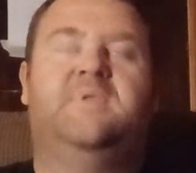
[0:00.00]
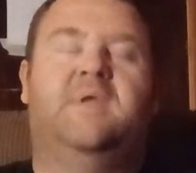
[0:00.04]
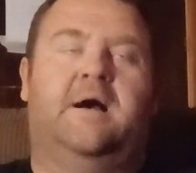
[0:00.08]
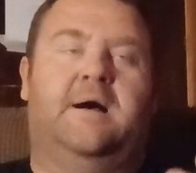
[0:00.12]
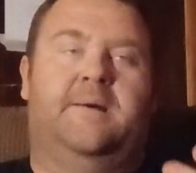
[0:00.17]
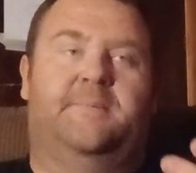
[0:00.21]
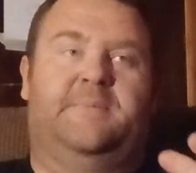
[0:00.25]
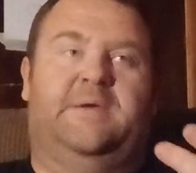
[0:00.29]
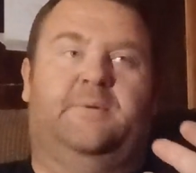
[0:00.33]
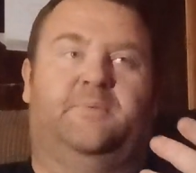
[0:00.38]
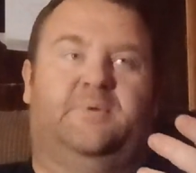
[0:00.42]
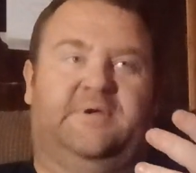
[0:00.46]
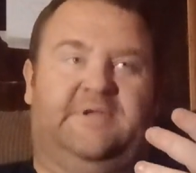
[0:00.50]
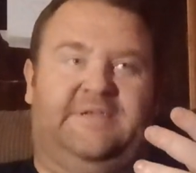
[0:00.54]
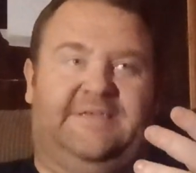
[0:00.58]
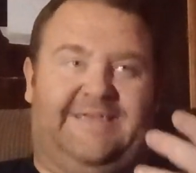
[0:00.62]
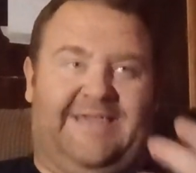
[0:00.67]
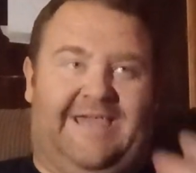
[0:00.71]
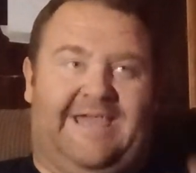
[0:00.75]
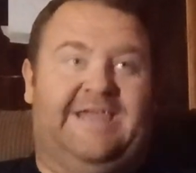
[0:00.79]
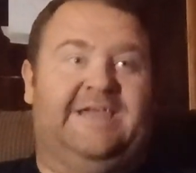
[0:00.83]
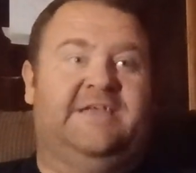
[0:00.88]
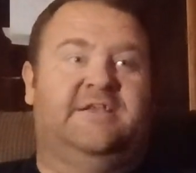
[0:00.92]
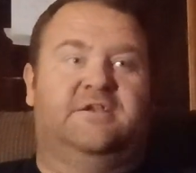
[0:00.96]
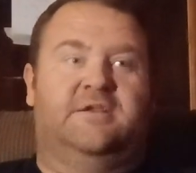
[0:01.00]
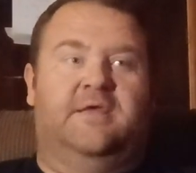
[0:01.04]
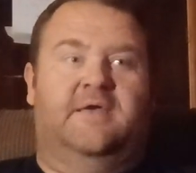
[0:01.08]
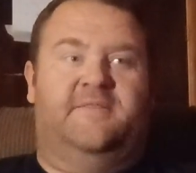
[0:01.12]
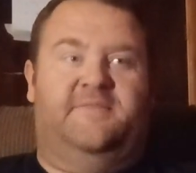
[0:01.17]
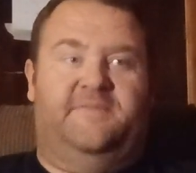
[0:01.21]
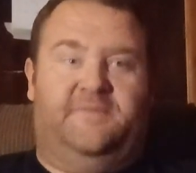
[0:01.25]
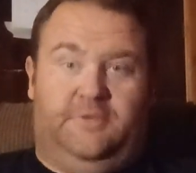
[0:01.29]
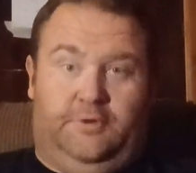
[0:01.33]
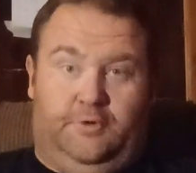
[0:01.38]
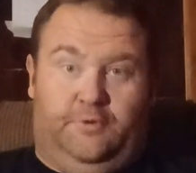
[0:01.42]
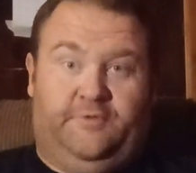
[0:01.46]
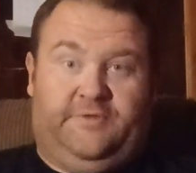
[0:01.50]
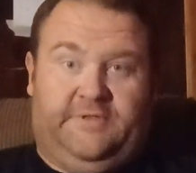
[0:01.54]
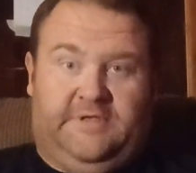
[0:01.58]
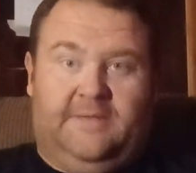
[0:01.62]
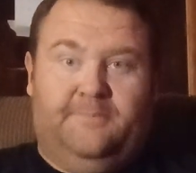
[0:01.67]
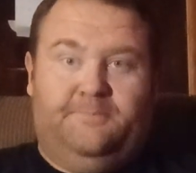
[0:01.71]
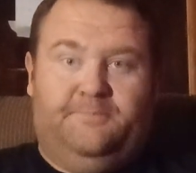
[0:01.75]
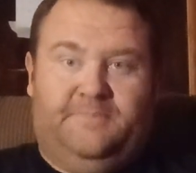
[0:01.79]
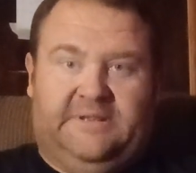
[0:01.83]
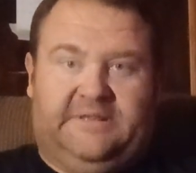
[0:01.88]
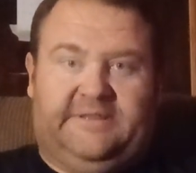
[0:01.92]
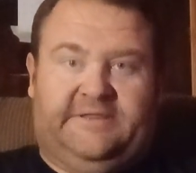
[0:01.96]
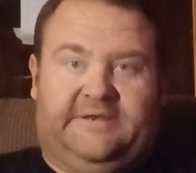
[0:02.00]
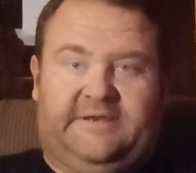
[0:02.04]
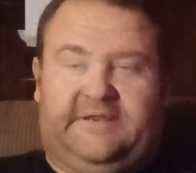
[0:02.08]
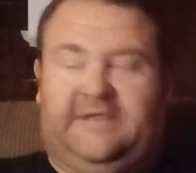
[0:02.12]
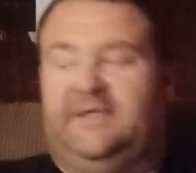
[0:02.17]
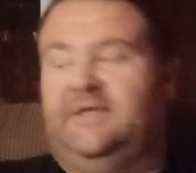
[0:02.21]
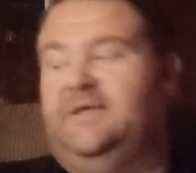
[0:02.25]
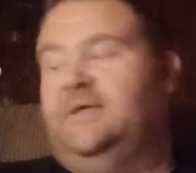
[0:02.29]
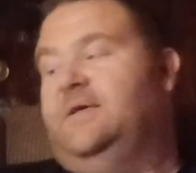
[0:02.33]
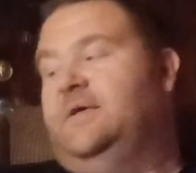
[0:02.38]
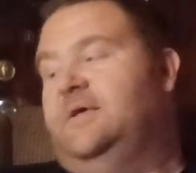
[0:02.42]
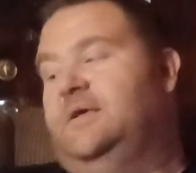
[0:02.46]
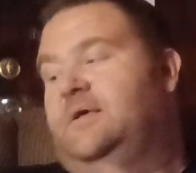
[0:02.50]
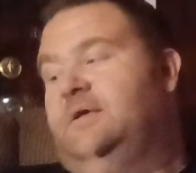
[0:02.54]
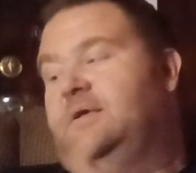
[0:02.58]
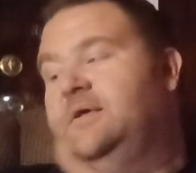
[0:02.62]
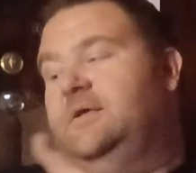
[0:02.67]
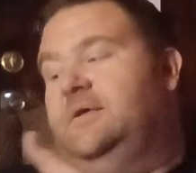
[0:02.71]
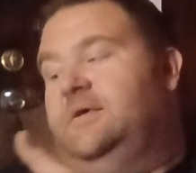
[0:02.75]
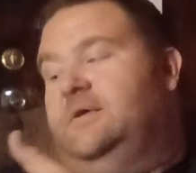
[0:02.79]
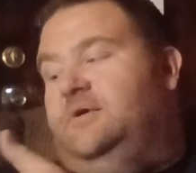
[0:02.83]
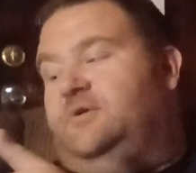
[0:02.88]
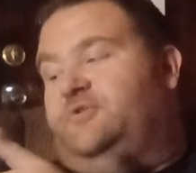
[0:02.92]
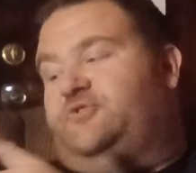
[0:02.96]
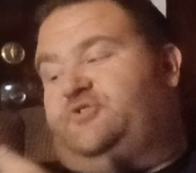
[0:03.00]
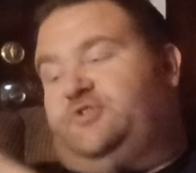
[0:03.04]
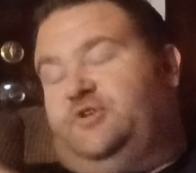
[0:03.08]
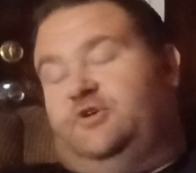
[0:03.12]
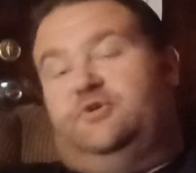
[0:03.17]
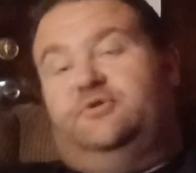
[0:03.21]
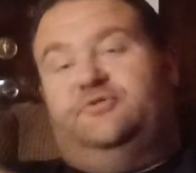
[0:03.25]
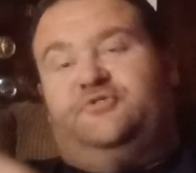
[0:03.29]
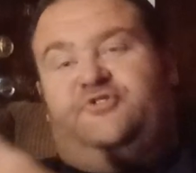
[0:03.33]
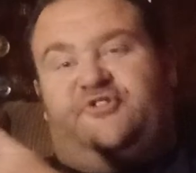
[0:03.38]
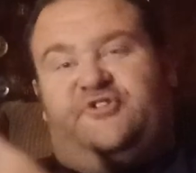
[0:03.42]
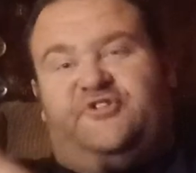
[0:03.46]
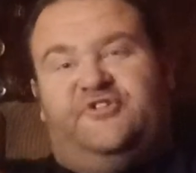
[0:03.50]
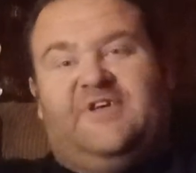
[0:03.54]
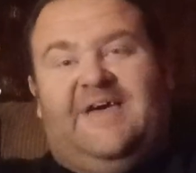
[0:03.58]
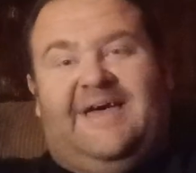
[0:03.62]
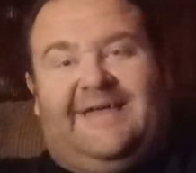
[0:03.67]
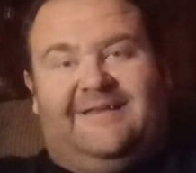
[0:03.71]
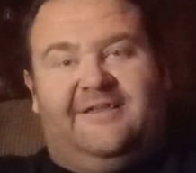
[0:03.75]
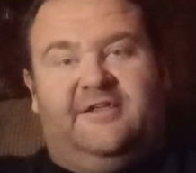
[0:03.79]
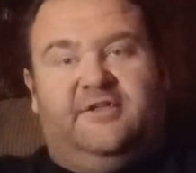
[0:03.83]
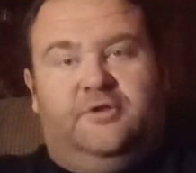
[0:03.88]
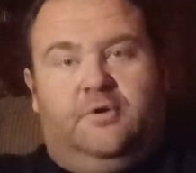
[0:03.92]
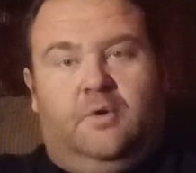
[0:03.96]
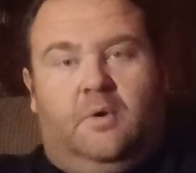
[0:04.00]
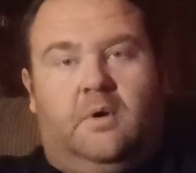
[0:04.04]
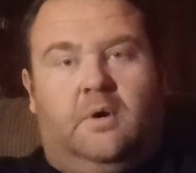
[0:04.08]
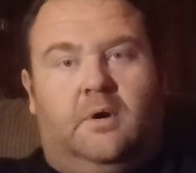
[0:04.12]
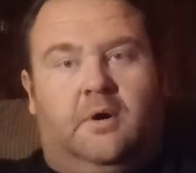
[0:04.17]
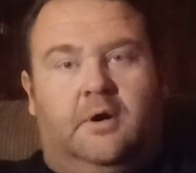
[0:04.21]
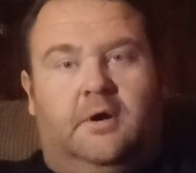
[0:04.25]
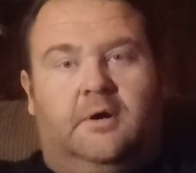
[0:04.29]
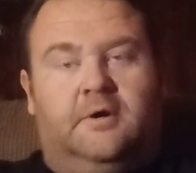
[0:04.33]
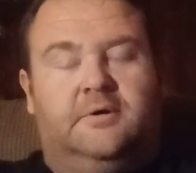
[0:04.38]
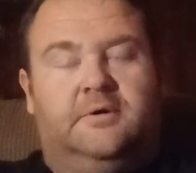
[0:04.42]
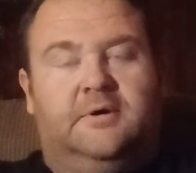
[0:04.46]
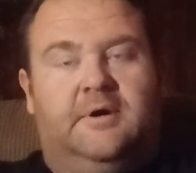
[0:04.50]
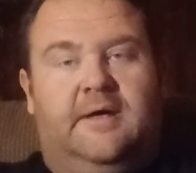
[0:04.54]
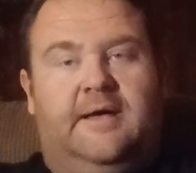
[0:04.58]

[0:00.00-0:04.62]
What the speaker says: It will gain you the ability to set your